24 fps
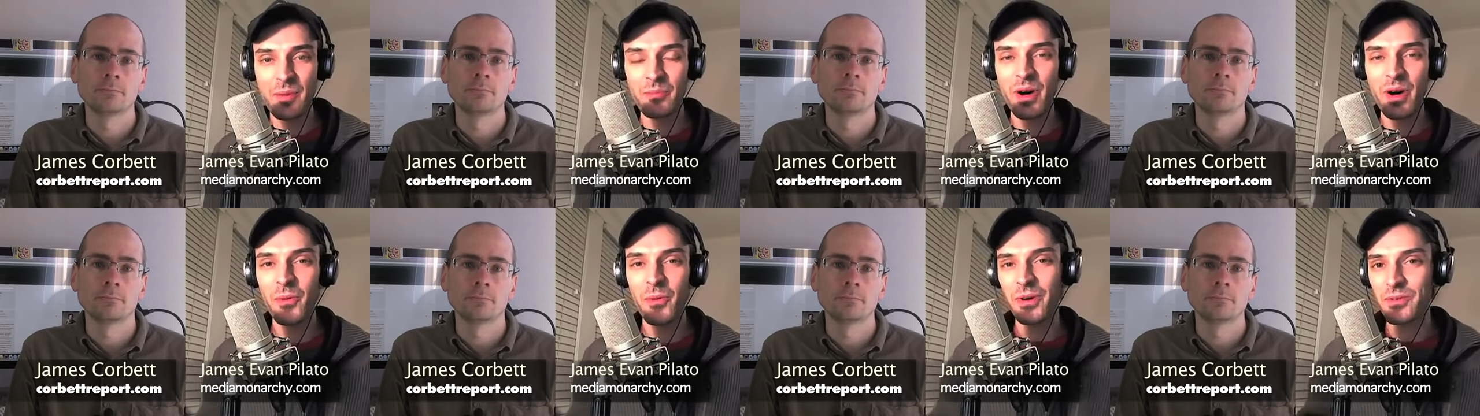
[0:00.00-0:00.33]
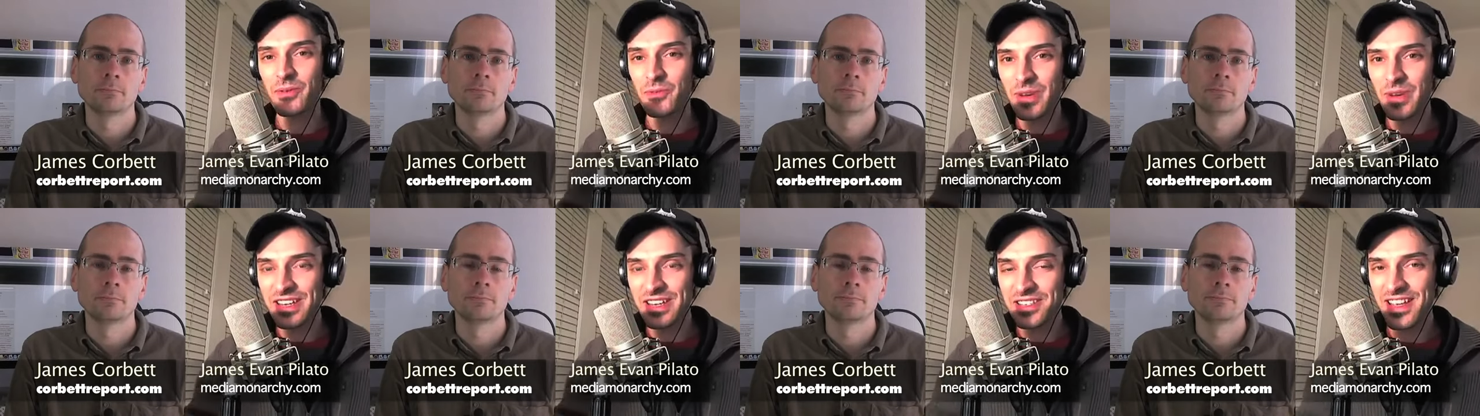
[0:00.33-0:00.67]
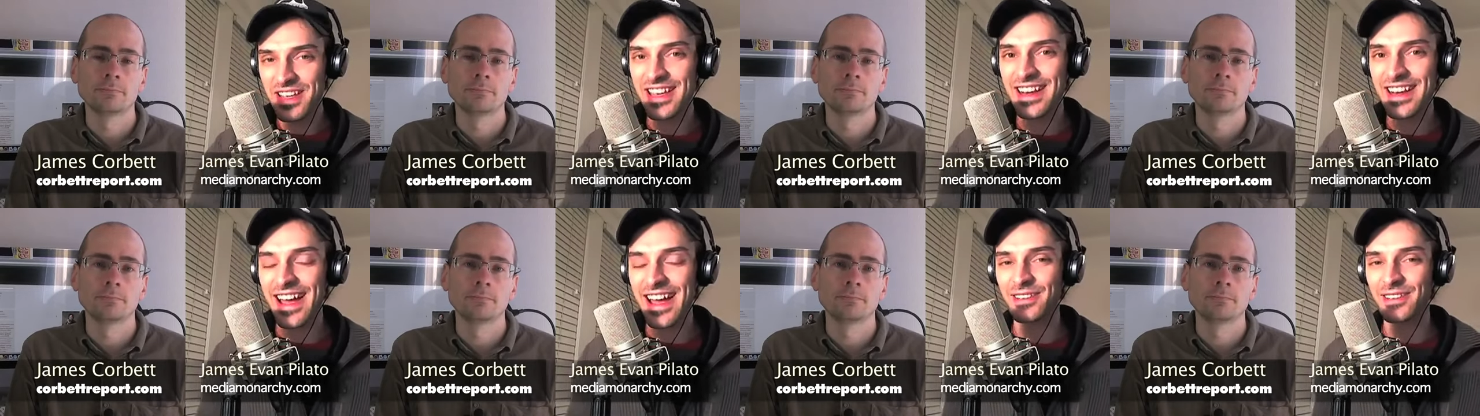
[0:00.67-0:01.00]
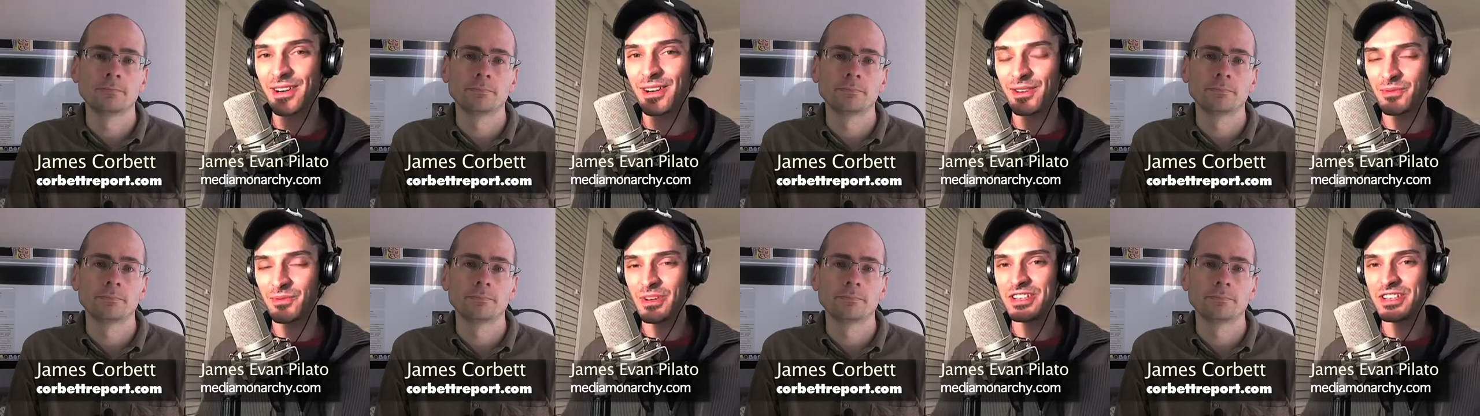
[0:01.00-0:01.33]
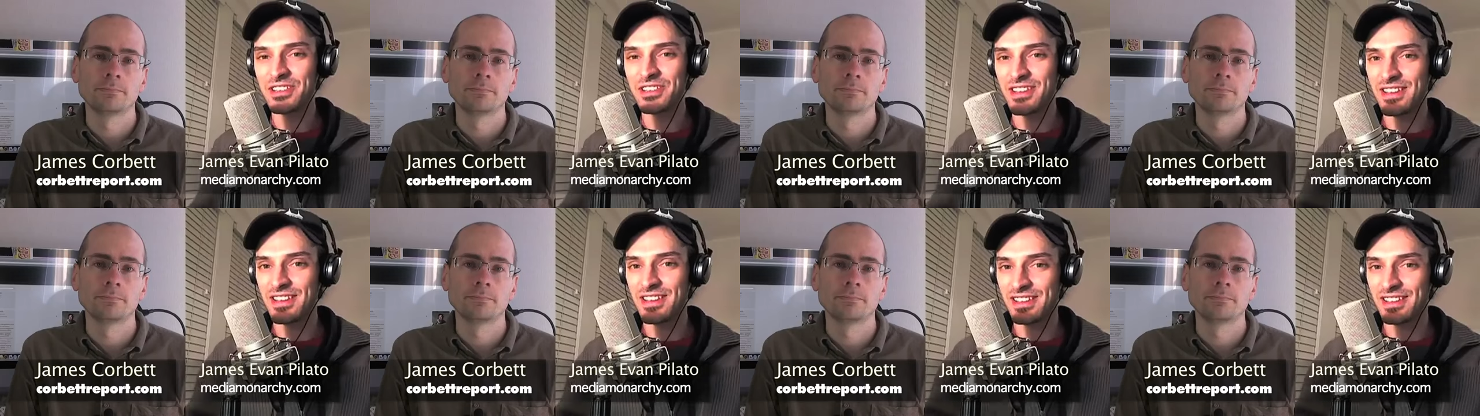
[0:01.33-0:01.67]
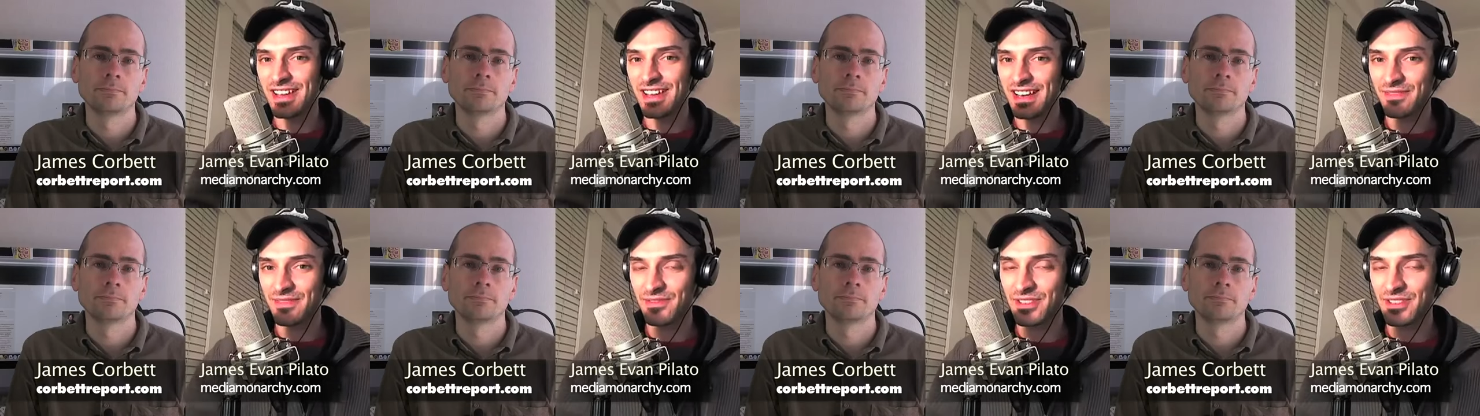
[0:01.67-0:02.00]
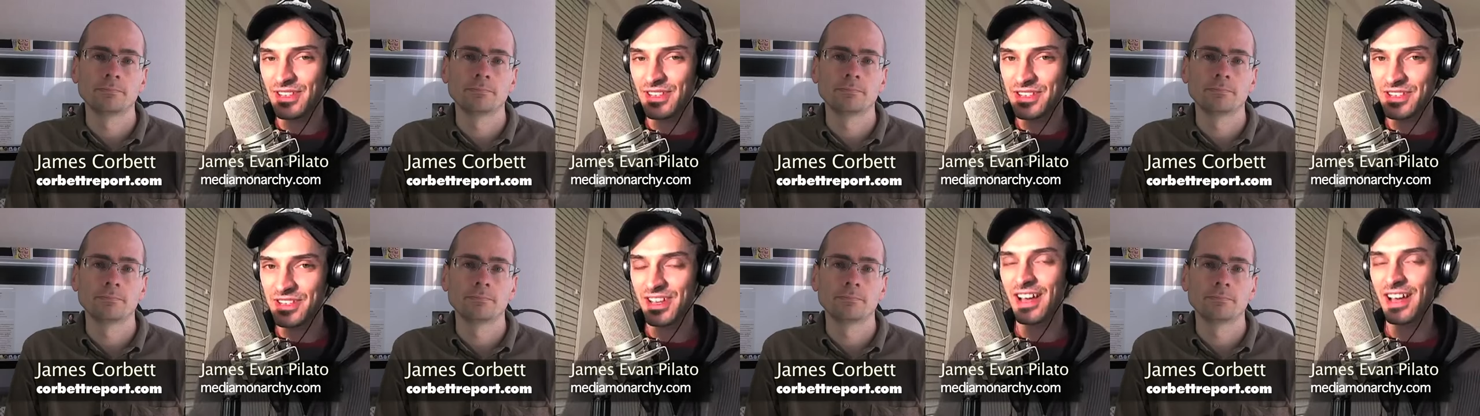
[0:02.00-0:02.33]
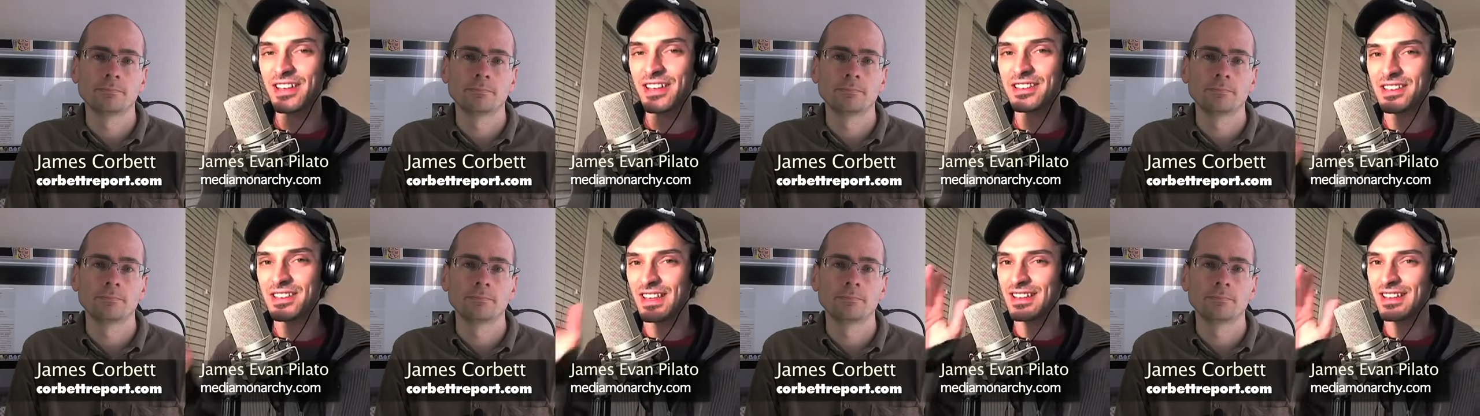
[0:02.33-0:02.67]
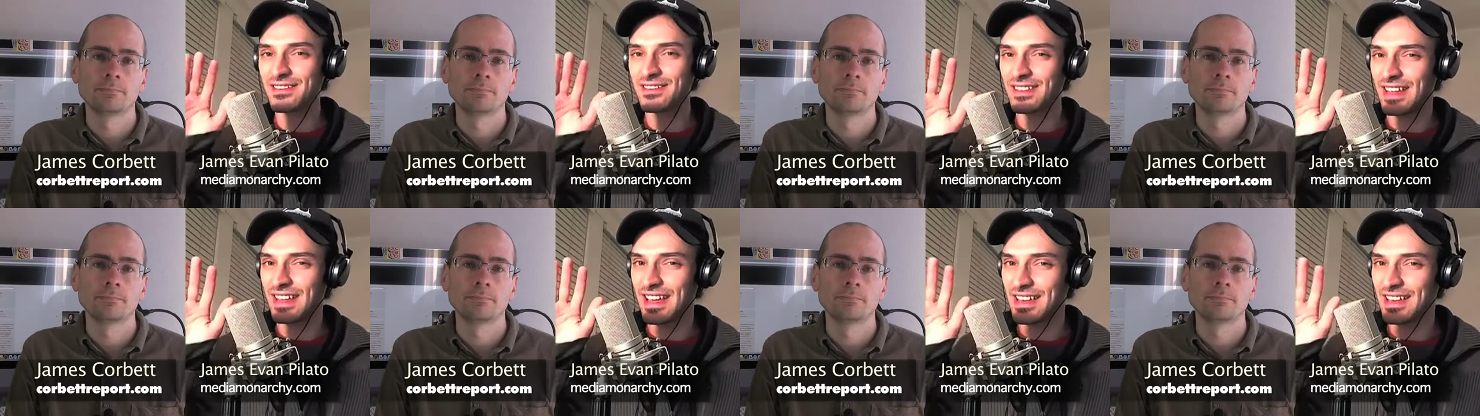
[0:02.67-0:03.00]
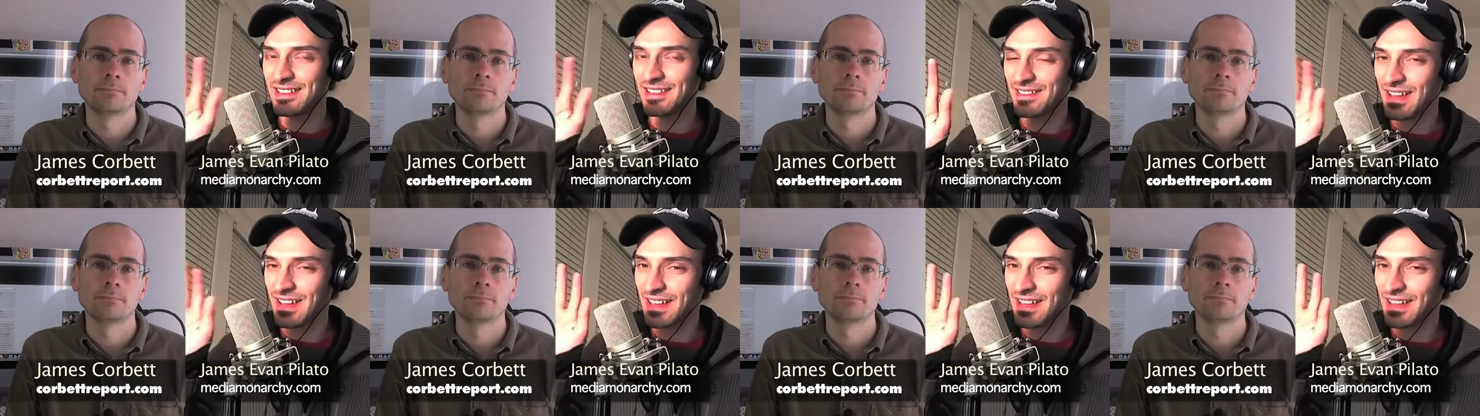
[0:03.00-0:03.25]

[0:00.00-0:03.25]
Speaker 1: But when we see it out there and we see it kind of discussed and, and,